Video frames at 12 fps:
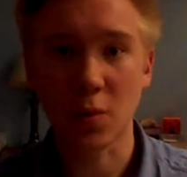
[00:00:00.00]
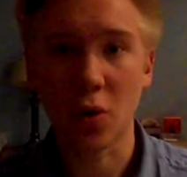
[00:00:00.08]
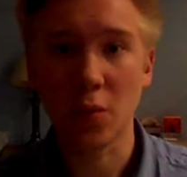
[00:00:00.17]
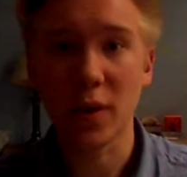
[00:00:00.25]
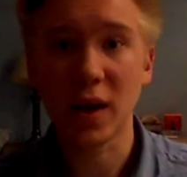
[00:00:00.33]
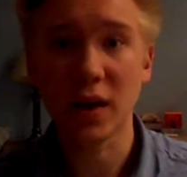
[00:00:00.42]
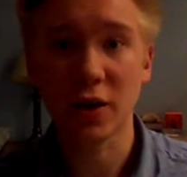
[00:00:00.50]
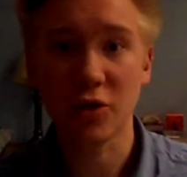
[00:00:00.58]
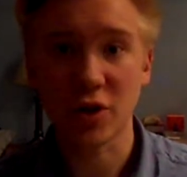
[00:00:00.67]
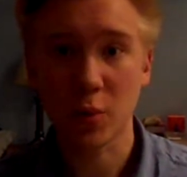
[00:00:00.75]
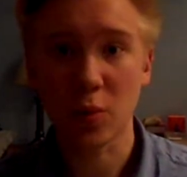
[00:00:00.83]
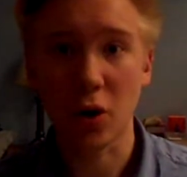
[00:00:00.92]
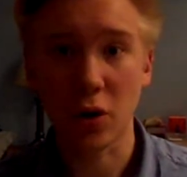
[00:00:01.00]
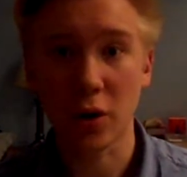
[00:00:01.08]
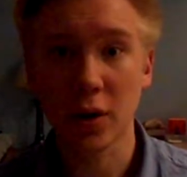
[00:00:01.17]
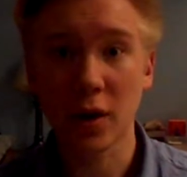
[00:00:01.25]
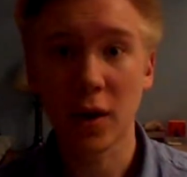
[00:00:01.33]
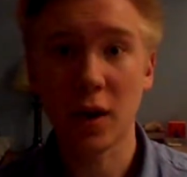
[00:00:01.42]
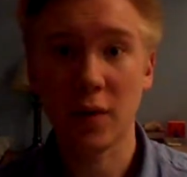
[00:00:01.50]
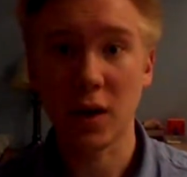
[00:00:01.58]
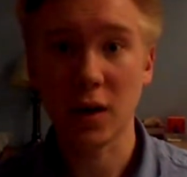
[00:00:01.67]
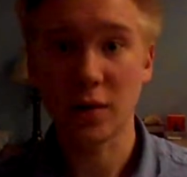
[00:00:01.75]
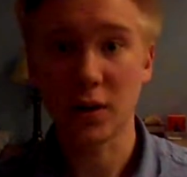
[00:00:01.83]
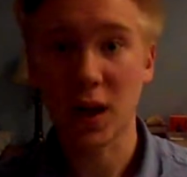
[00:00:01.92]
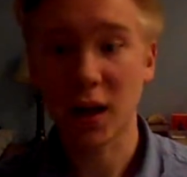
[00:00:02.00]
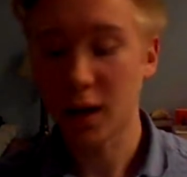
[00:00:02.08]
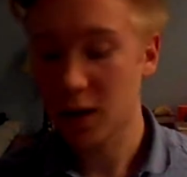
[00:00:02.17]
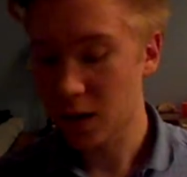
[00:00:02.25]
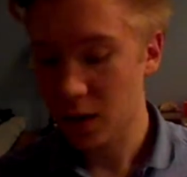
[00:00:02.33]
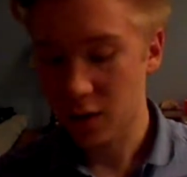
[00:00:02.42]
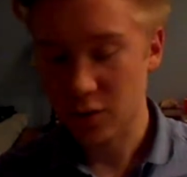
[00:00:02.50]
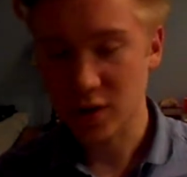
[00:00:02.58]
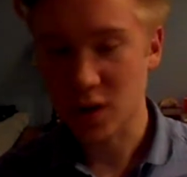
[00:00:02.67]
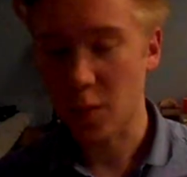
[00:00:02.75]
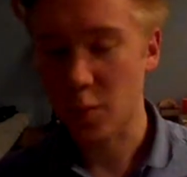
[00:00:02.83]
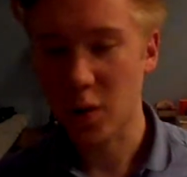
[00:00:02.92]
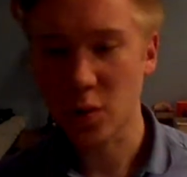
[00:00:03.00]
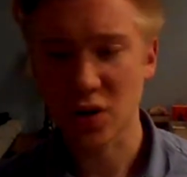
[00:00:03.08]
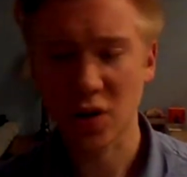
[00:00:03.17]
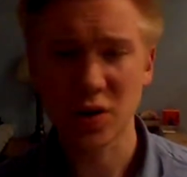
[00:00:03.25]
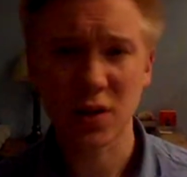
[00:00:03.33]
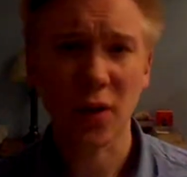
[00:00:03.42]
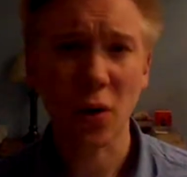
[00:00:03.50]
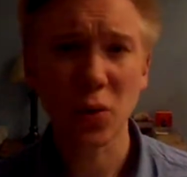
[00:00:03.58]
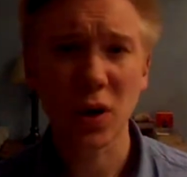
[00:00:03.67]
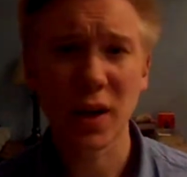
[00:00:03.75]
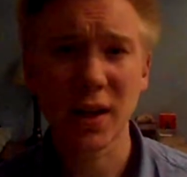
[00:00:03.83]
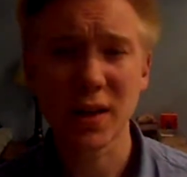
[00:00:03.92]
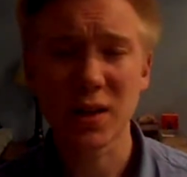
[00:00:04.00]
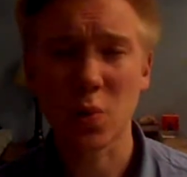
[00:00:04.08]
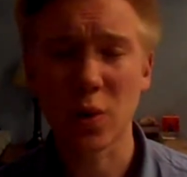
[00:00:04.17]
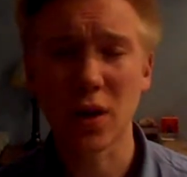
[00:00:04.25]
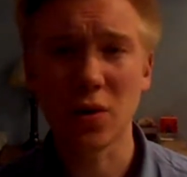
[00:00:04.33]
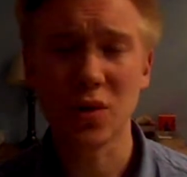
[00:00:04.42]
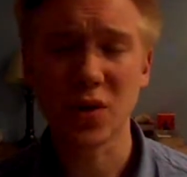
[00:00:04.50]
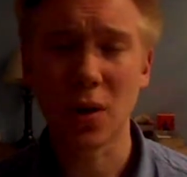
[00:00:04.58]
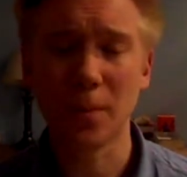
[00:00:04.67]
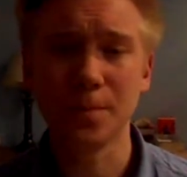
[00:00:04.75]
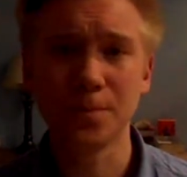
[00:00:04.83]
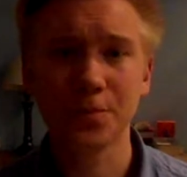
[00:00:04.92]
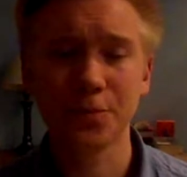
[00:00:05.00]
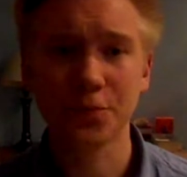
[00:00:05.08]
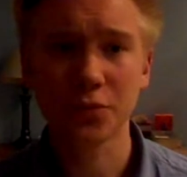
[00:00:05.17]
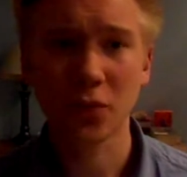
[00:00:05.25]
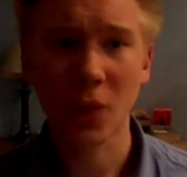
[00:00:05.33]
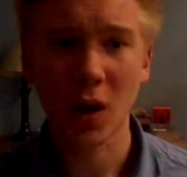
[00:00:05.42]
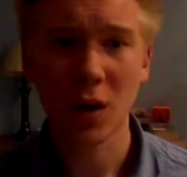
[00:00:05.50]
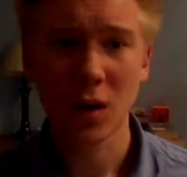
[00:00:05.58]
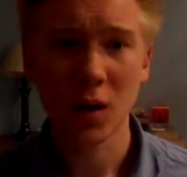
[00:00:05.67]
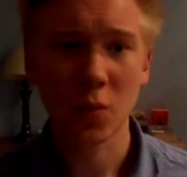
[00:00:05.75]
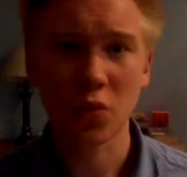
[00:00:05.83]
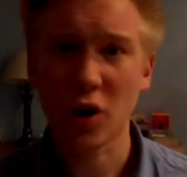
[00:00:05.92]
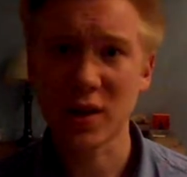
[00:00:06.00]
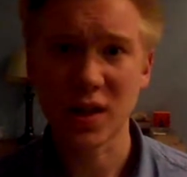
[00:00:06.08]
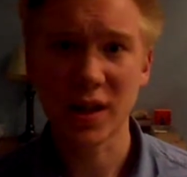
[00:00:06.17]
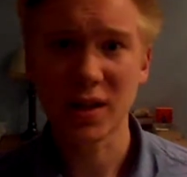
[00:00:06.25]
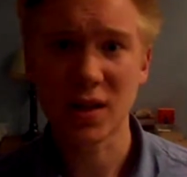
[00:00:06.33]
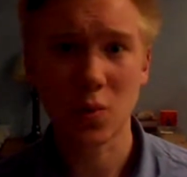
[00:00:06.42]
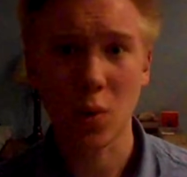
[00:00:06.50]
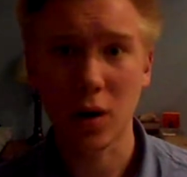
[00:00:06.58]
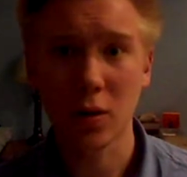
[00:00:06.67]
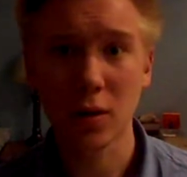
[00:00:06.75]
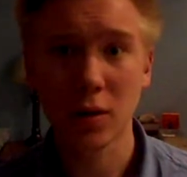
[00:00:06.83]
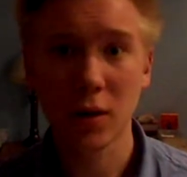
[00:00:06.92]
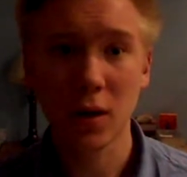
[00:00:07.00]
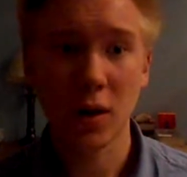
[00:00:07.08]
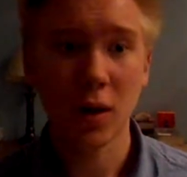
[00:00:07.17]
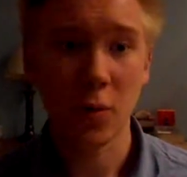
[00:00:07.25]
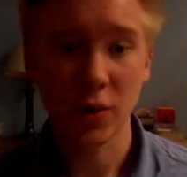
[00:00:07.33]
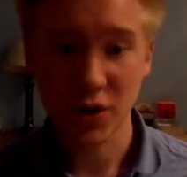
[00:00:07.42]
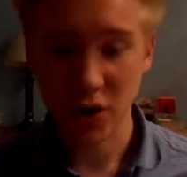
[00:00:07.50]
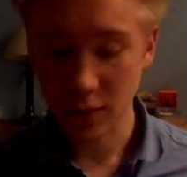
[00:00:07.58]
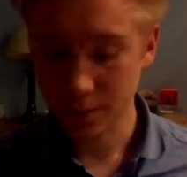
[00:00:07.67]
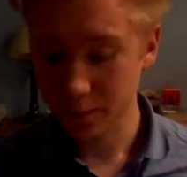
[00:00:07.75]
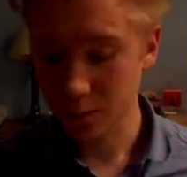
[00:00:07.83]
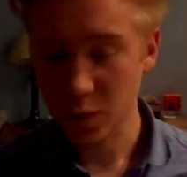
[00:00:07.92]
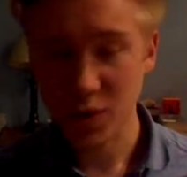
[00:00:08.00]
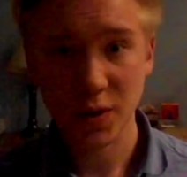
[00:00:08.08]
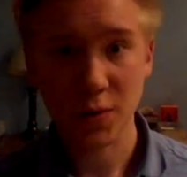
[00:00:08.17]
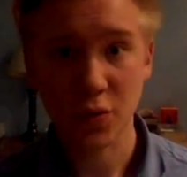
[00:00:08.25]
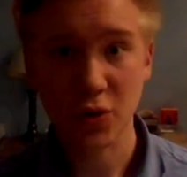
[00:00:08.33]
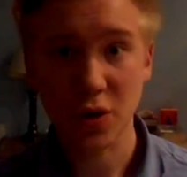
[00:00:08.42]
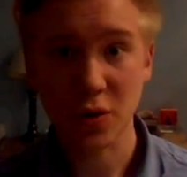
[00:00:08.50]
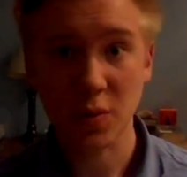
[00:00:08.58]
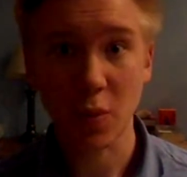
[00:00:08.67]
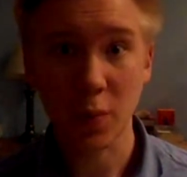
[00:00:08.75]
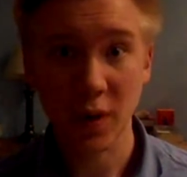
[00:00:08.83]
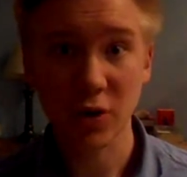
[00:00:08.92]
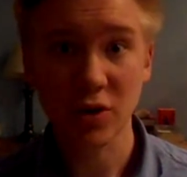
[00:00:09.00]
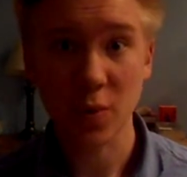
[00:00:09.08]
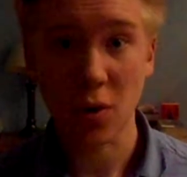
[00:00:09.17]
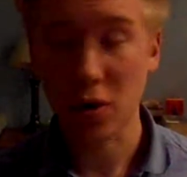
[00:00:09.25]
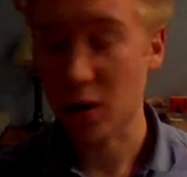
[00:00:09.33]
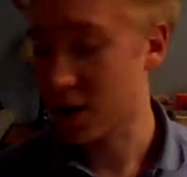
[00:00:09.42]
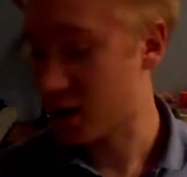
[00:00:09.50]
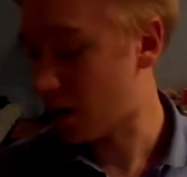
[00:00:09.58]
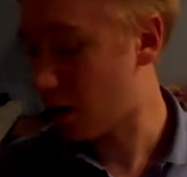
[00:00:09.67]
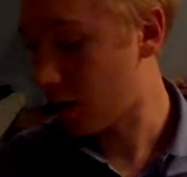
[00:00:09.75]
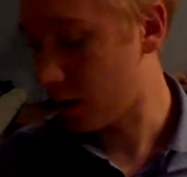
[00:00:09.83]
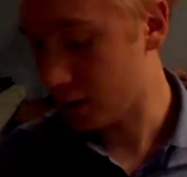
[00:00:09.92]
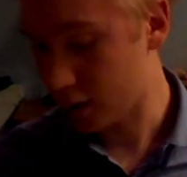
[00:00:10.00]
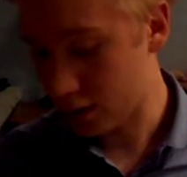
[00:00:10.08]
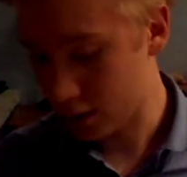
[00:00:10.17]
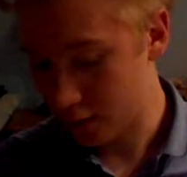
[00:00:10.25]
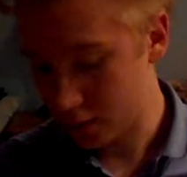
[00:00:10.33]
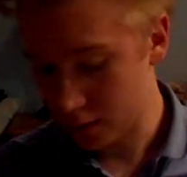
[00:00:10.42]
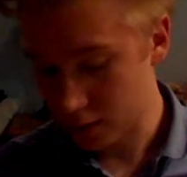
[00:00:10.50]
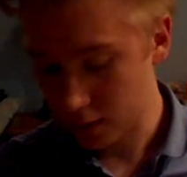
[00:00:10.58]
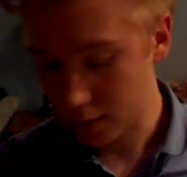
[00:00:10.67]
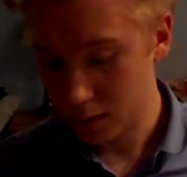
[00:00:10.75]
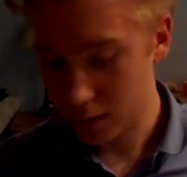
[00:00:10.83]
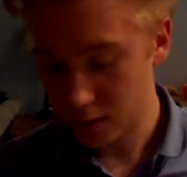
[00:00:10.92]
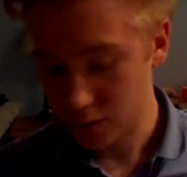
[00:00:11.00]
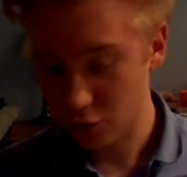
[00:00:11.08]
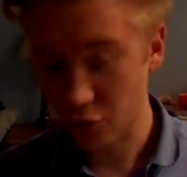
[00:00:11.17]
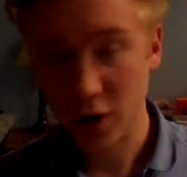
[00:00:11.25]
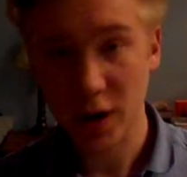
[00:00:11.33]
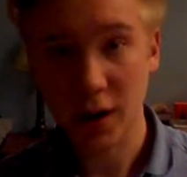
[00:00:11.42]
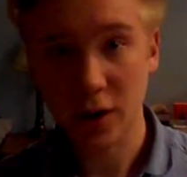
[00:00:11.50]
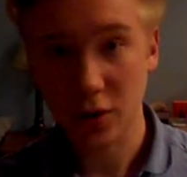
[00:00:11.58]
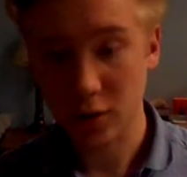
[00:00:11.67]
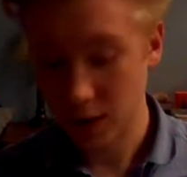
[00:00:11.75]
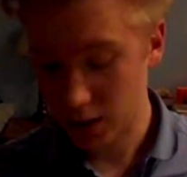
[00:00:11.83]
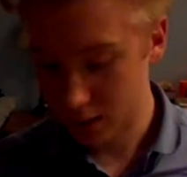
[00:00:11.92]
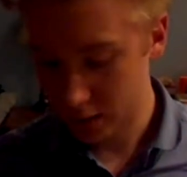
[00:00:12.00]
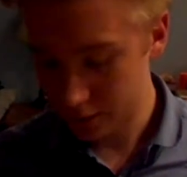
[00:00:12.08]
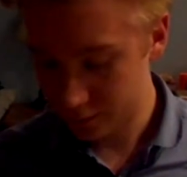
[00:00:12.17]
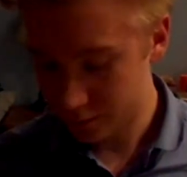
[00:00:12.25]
a more media rich blog at the end of the day. For example, we also used Evokeys, we used Prezzies as well, which produced a more media rich blog, like I said earlier, and it's really good in the end,